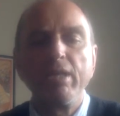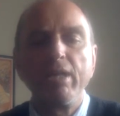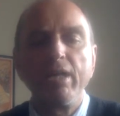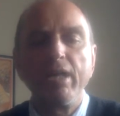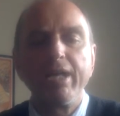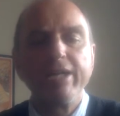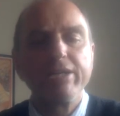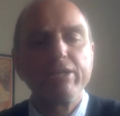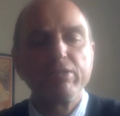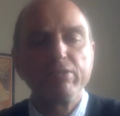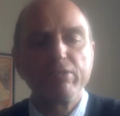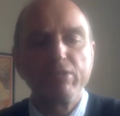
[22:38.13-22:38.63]

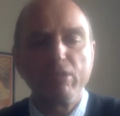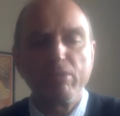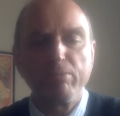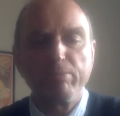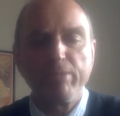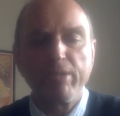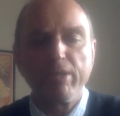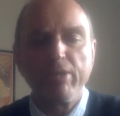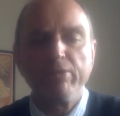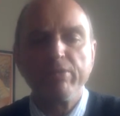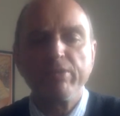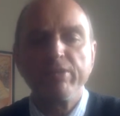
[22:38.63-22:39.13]
I could not
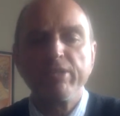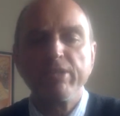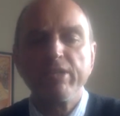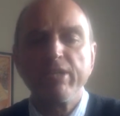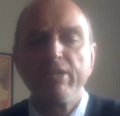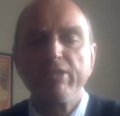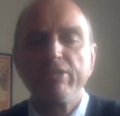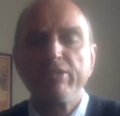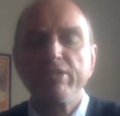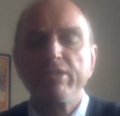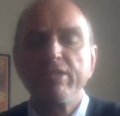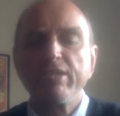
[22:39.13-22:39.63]
blow the
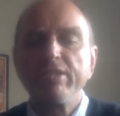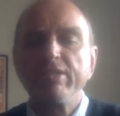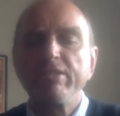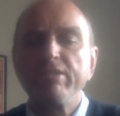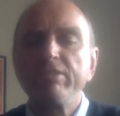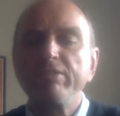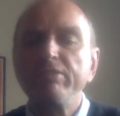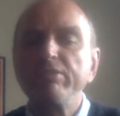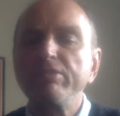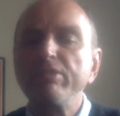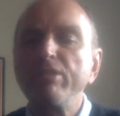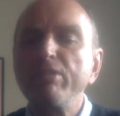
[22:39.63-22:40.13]

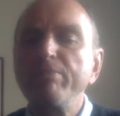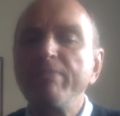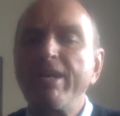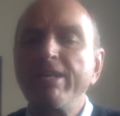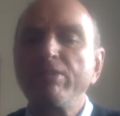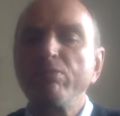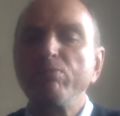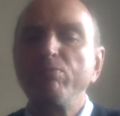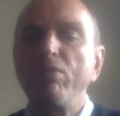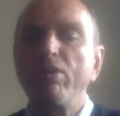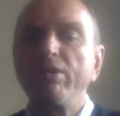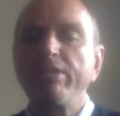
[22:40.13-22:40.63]
negotiations, no
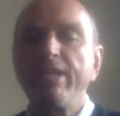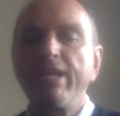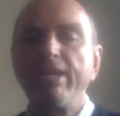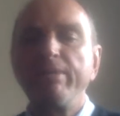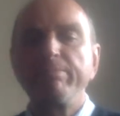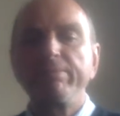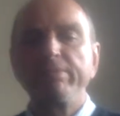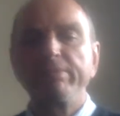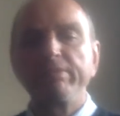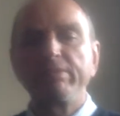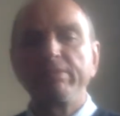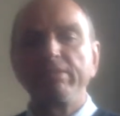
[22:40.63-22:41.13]
matter what
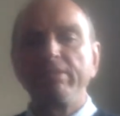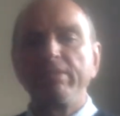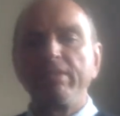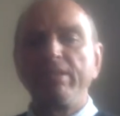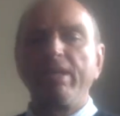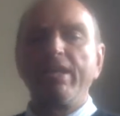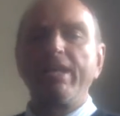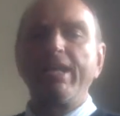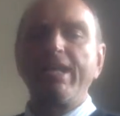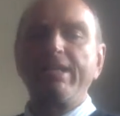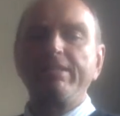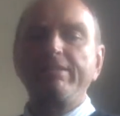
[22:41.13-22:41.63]
happened.
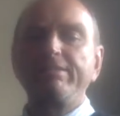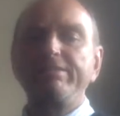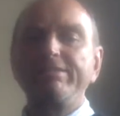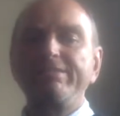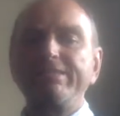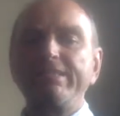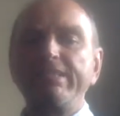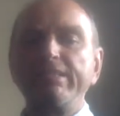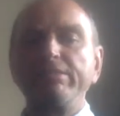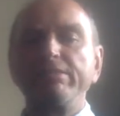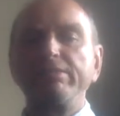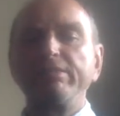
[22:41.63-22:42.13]
I had to
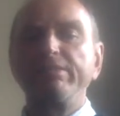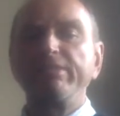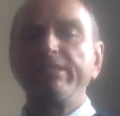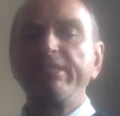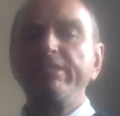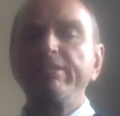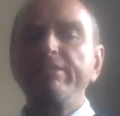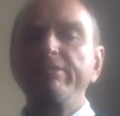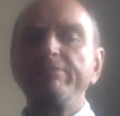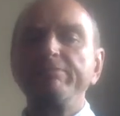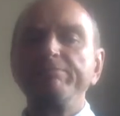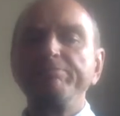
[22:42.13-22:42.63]
seal the
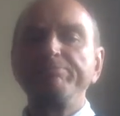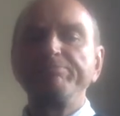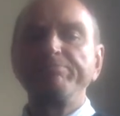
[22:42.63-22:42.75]
deal.